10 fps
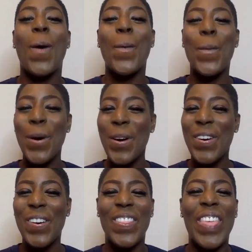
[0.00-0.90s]

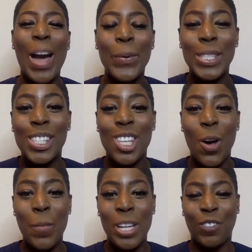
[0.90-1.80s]
Woo, that was
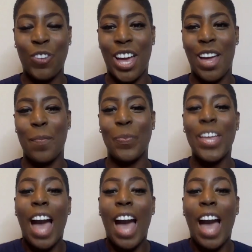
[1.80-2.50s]
so much fun.